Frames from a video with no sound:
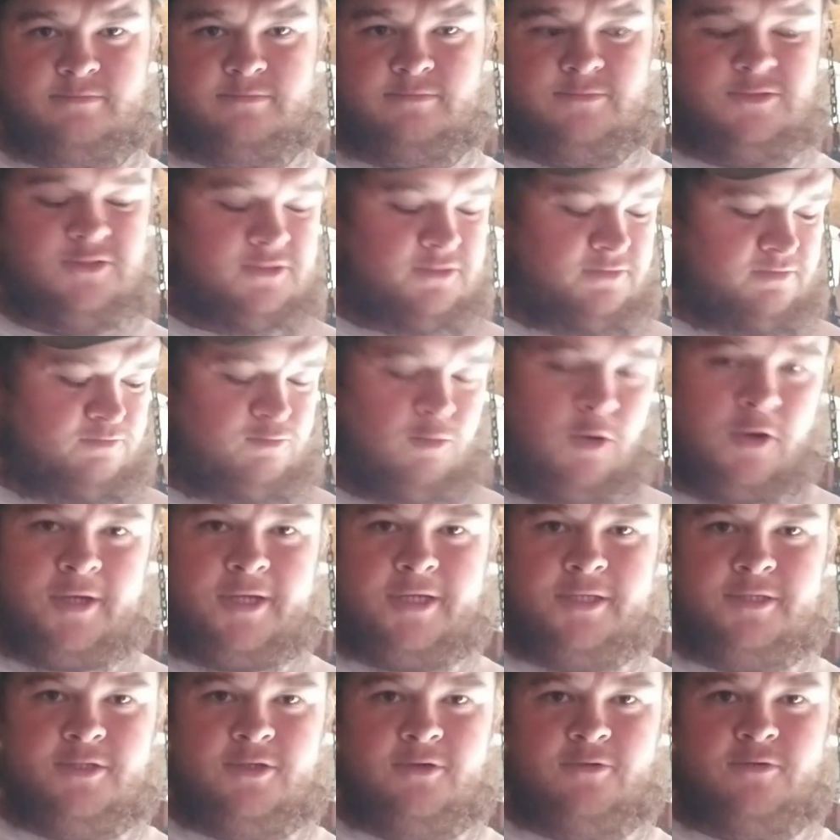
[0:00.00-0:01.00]
Just walk
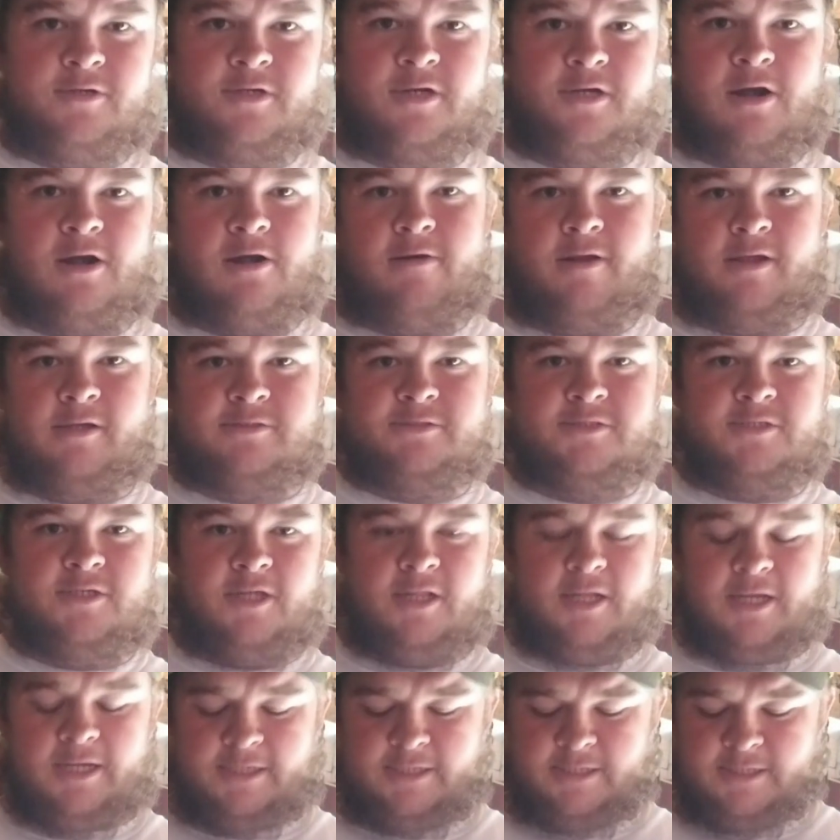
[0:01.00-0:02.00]
in the door and turn around was
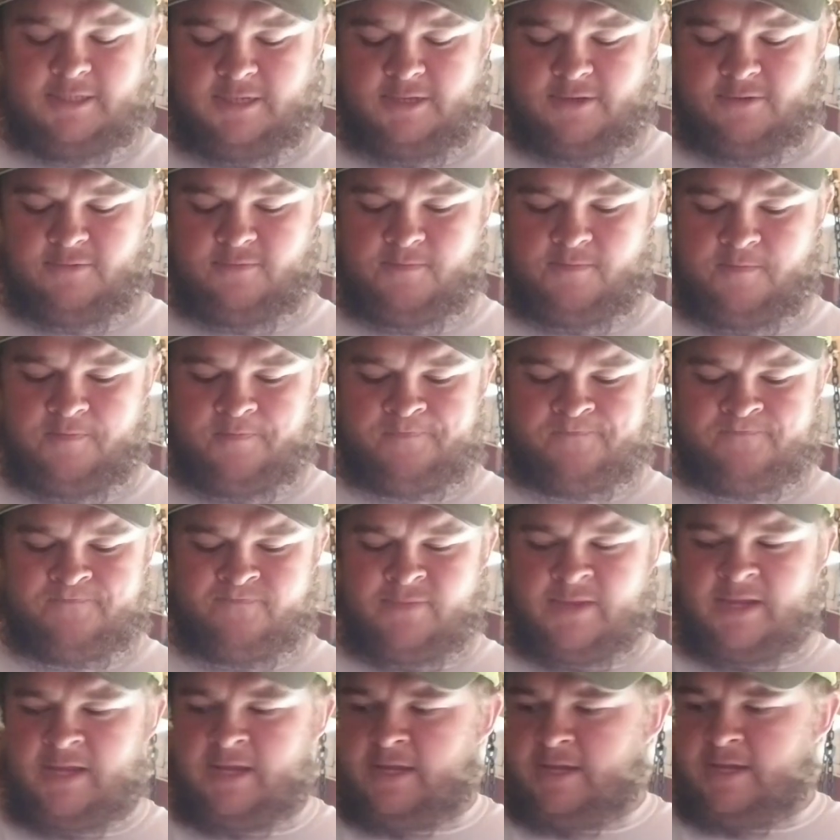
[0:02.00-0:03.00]
all I could do.
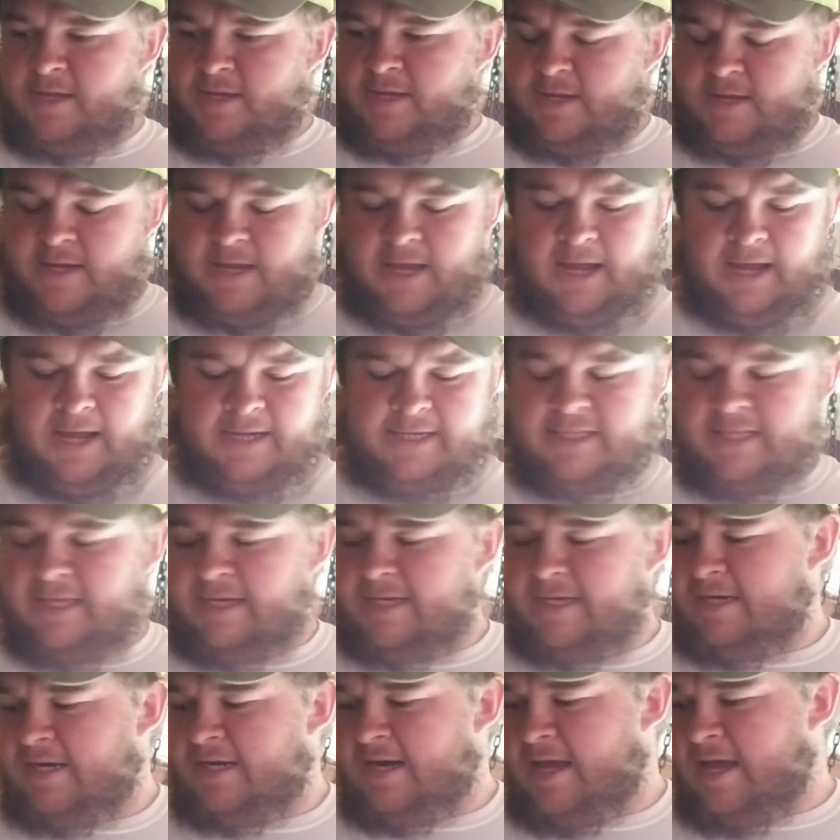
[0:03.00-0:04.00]
I
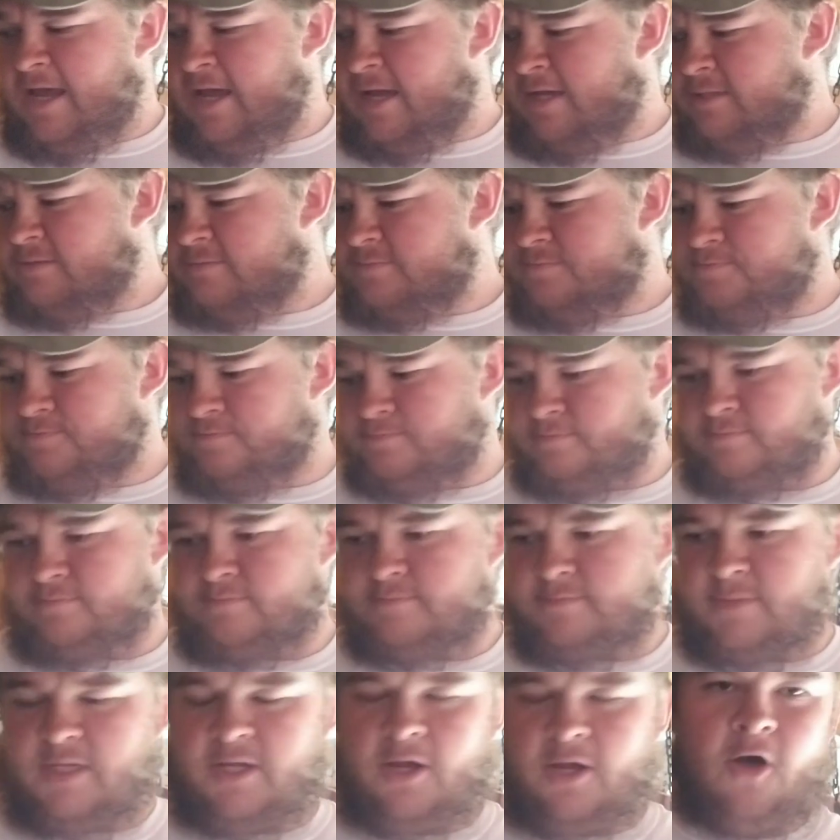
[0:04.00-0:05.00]
cleaned it out, and
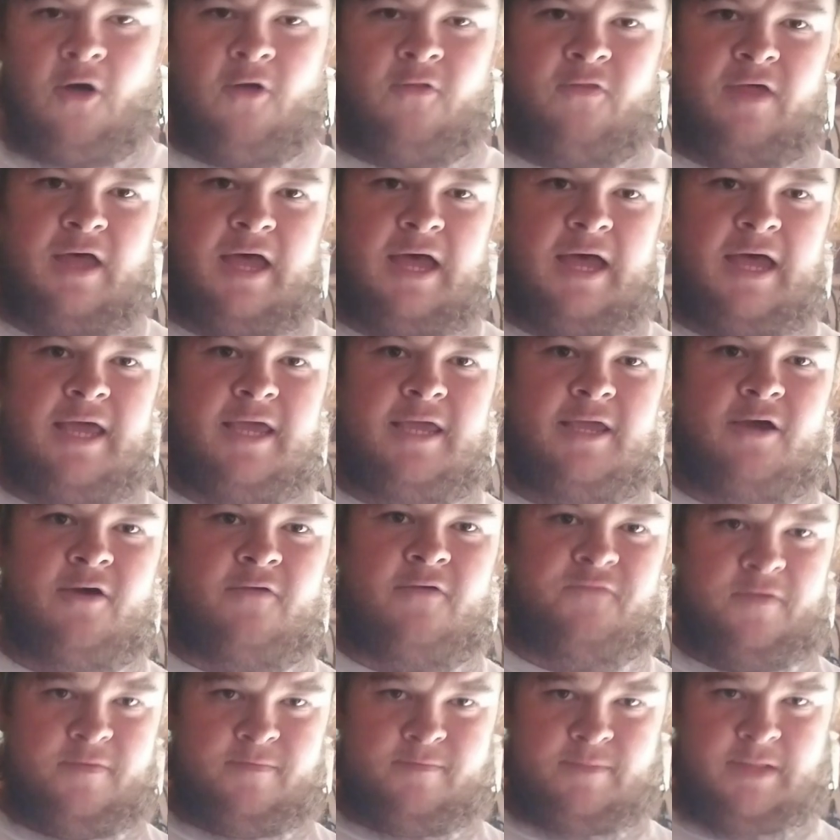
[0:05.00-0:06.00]
all the hay
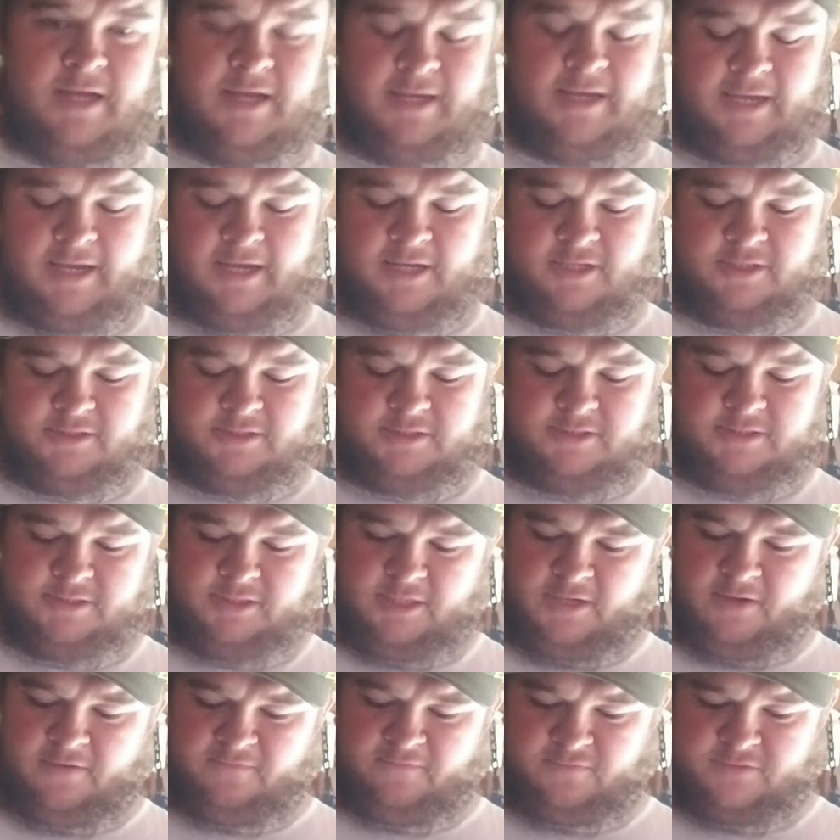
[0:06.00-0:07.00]
off them layouts and
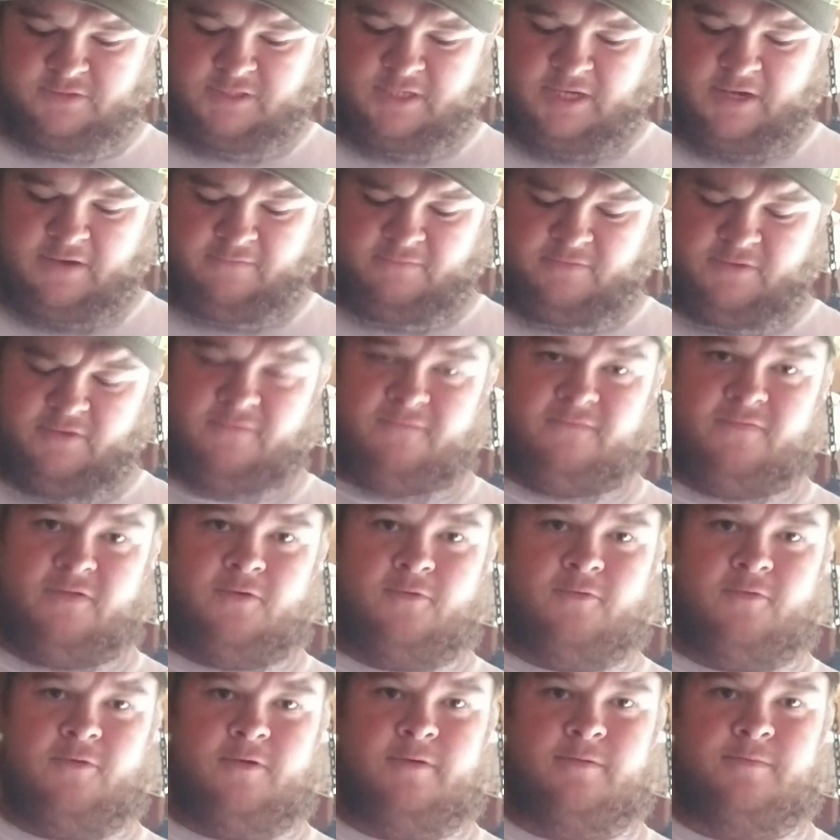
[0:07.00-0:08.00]
stuff was covering the
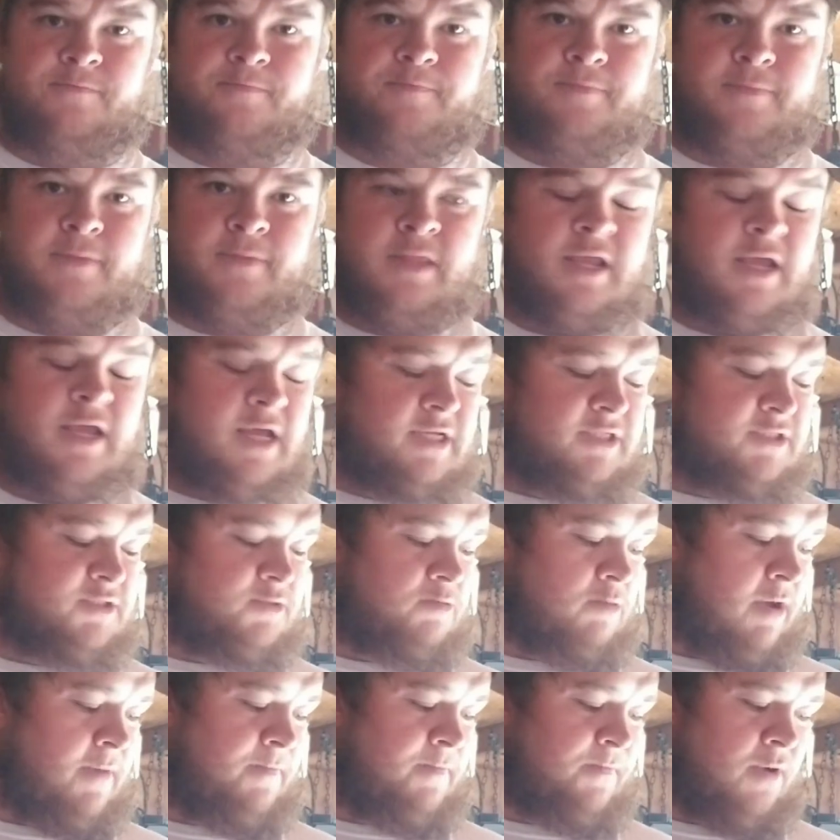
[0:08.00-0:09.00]
floor.
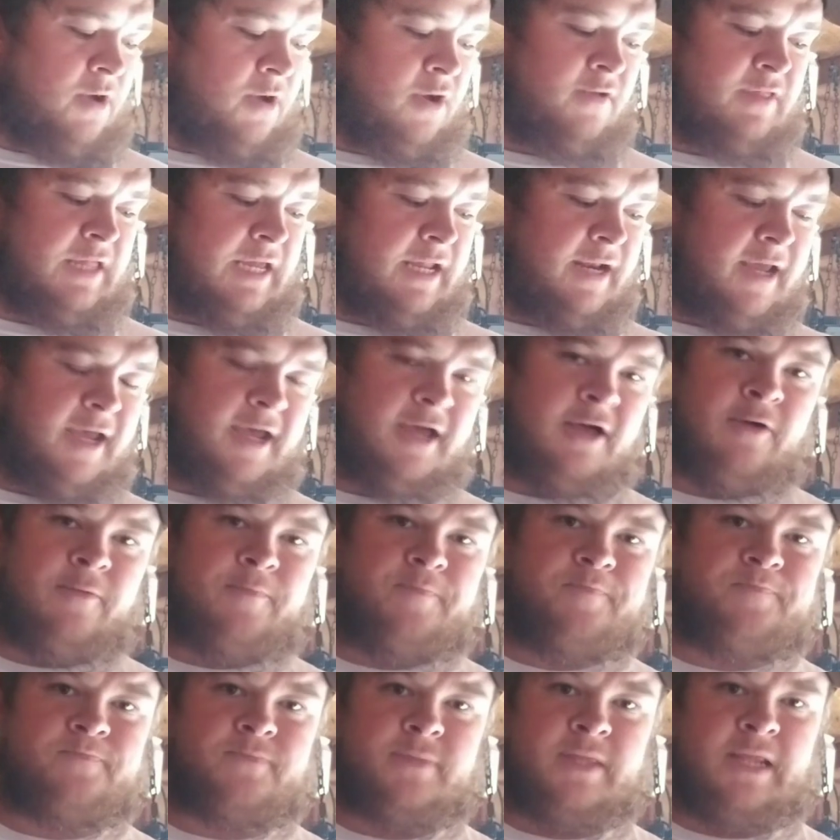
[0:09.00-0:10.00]
Swept all that out,
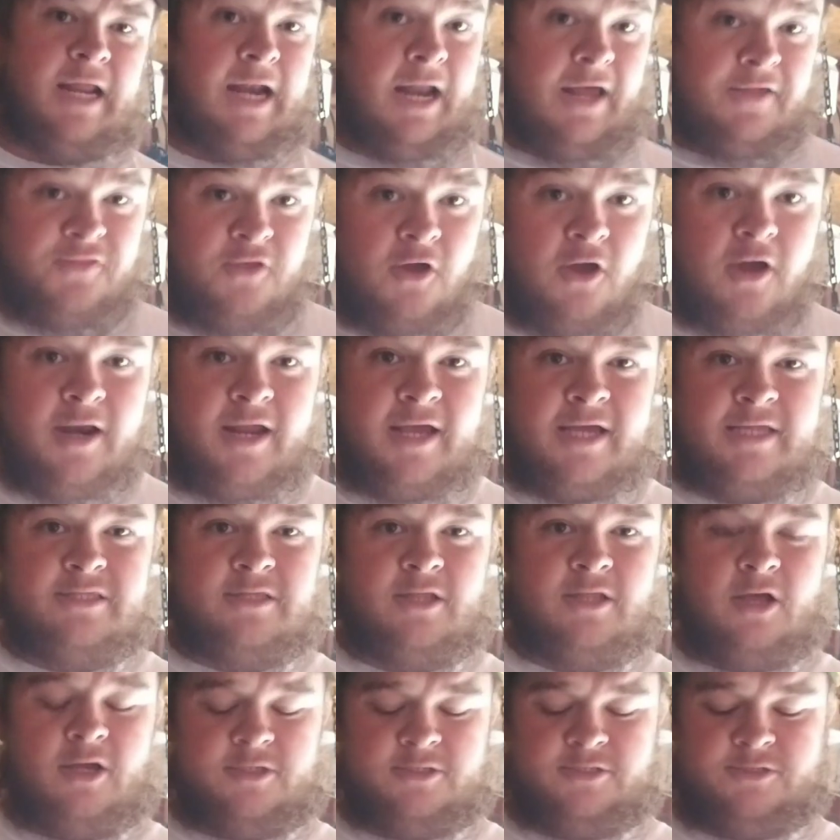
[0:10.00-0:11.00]
and I thought I'd
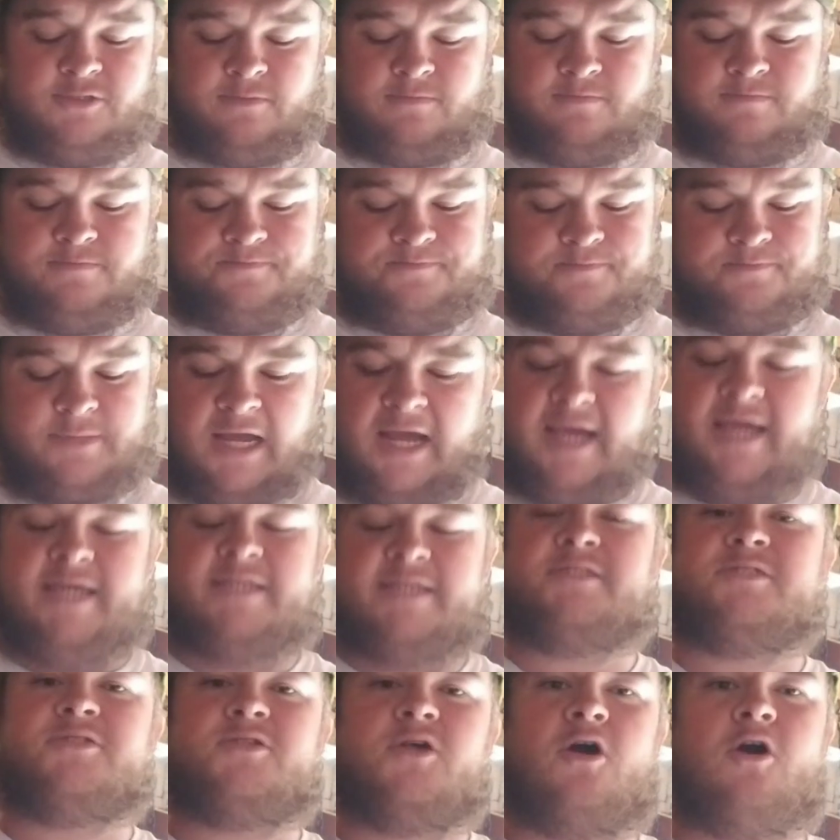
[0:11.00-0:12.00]
lost them. I
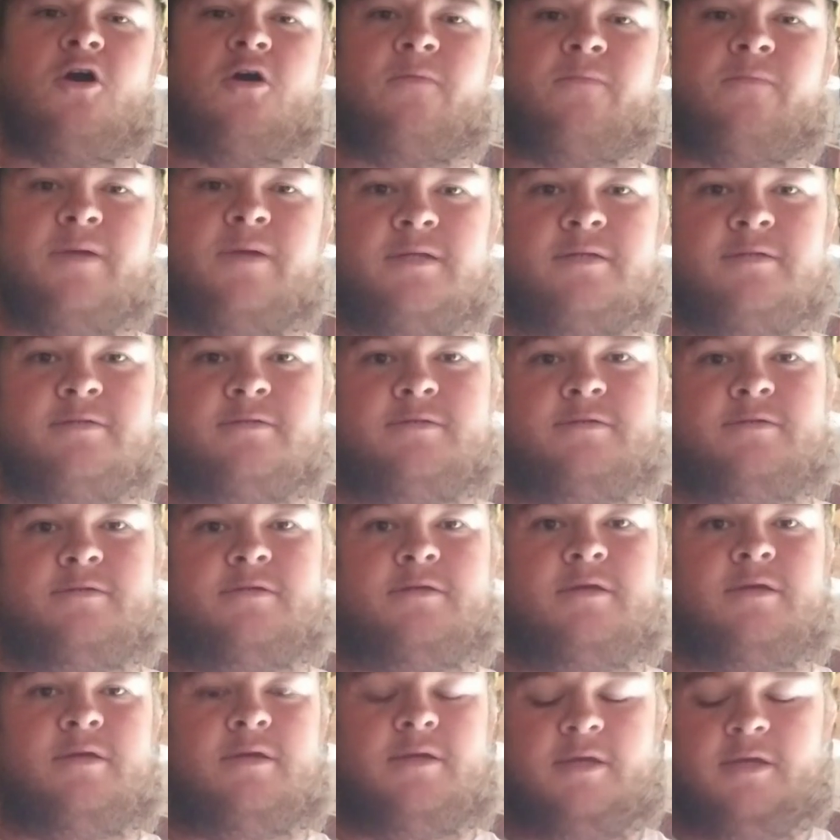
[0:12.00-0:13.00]
hadn't saw them in
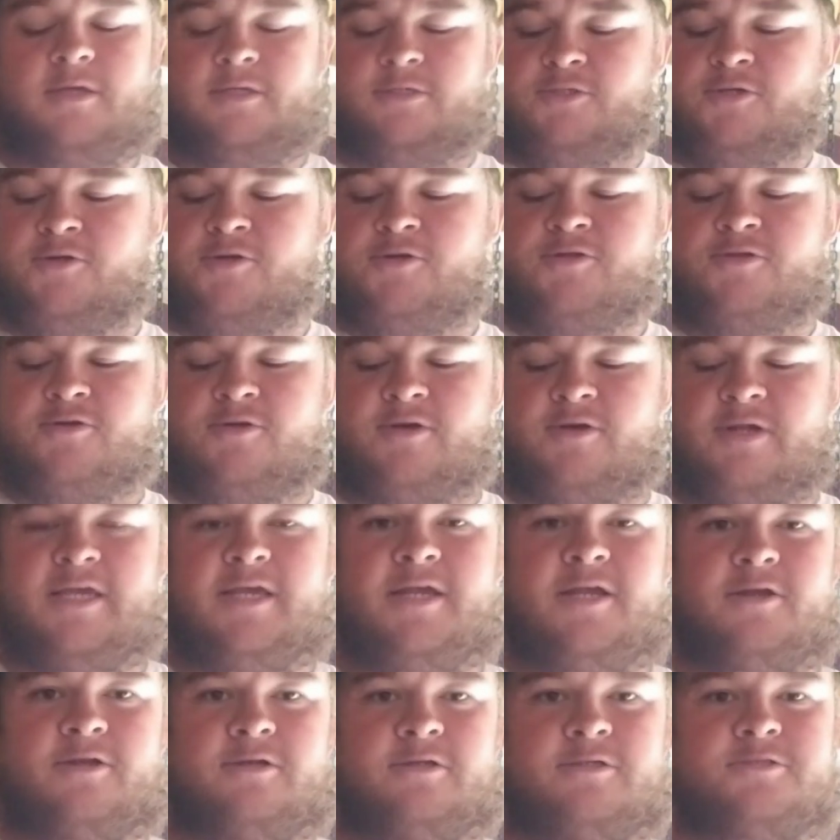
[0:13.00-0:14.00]
2 or 3
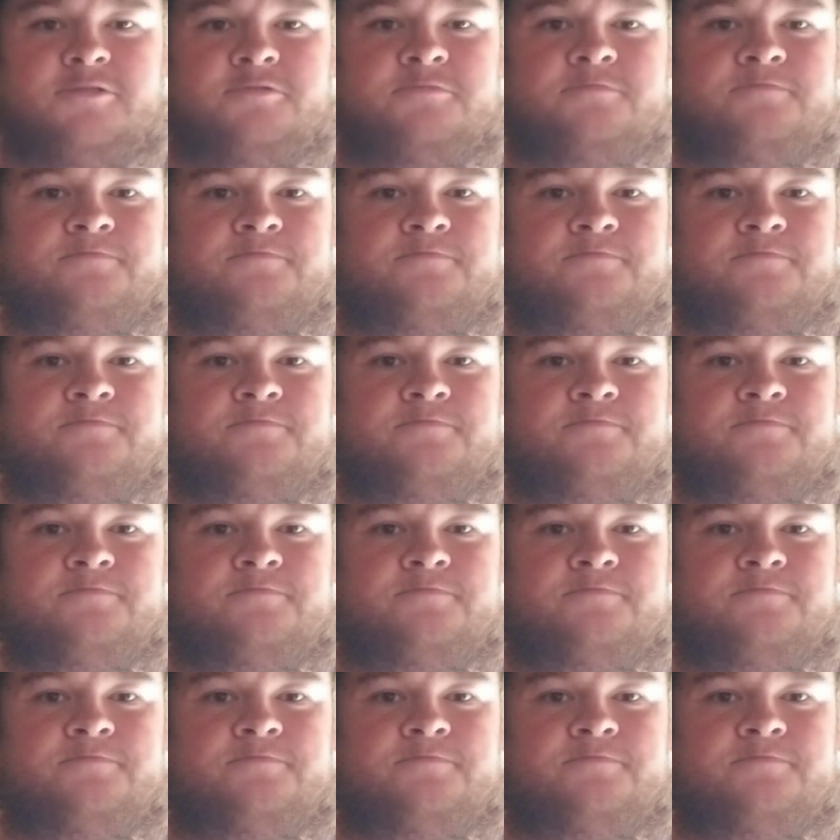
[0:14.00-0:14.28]
years.